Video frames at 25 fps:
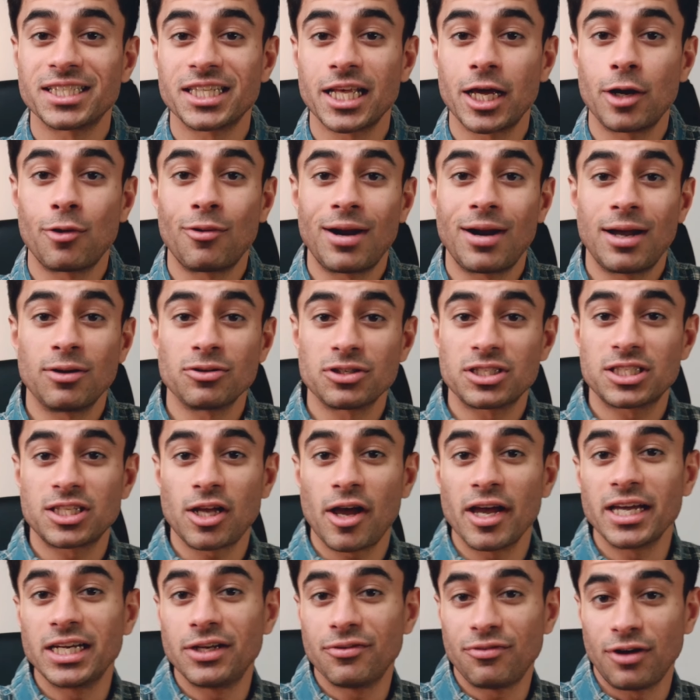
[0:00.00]
that are
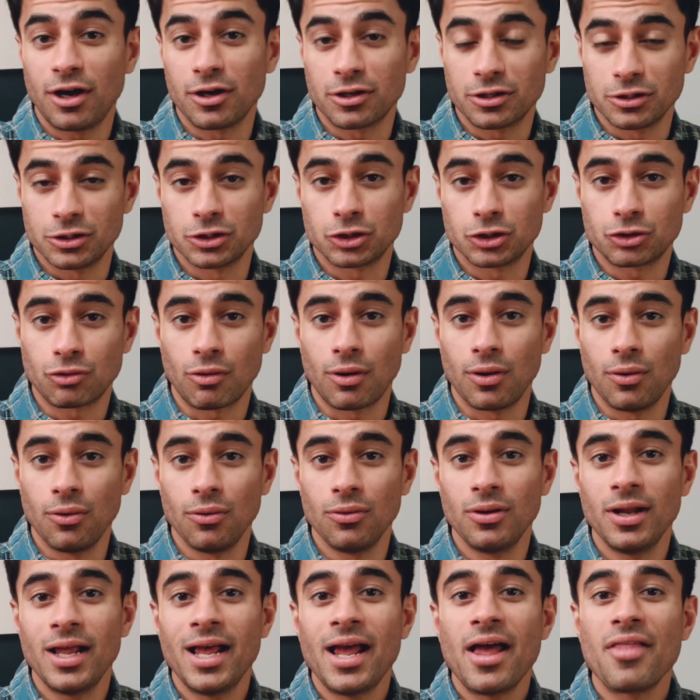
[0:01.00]
outside of our
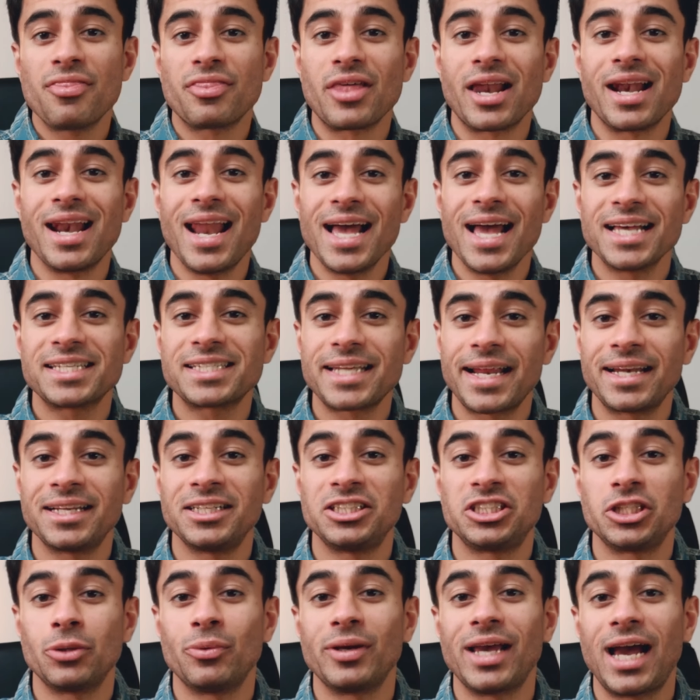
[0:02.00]
control, the less
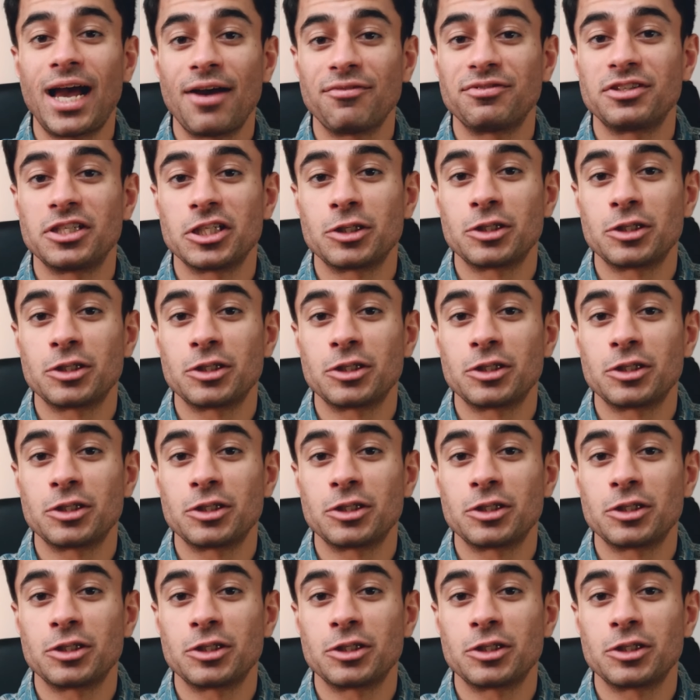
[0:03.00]
energy we have to